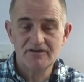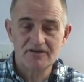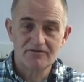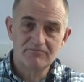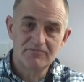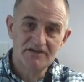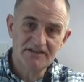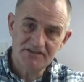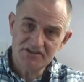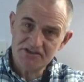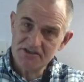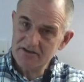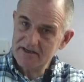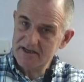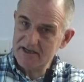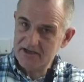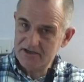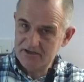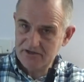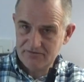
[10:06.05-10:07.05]
And once you
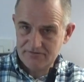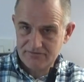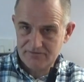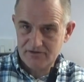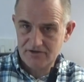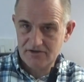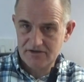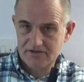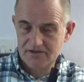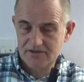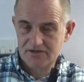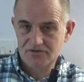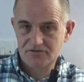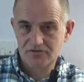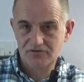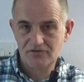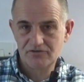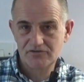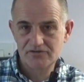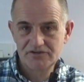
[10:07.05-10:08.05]
get your foot in the
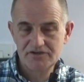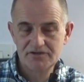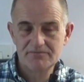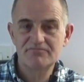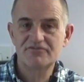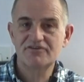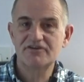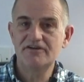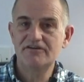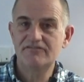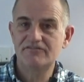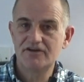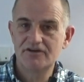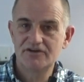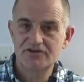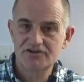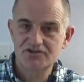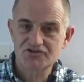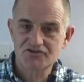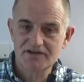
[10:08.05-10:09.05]
door and you prove
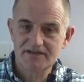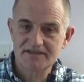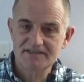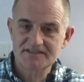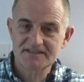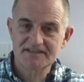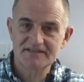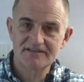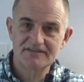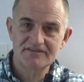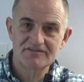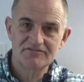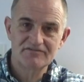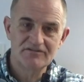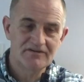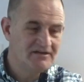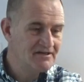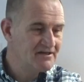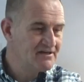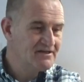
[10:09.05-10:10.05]
you're a trusted
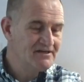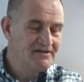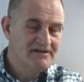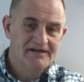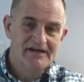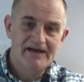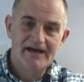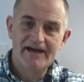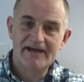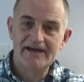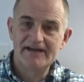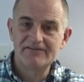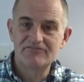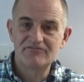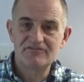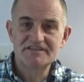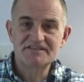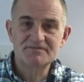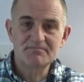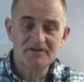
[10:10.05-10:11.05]
and
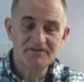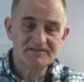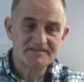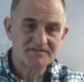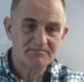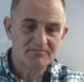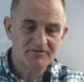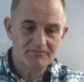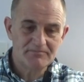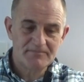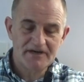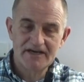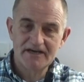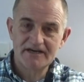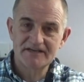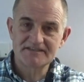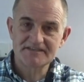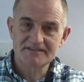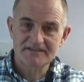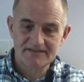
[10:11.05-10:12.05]
responsible
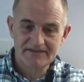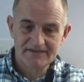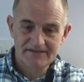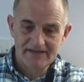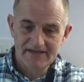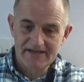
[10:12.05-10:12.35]
person,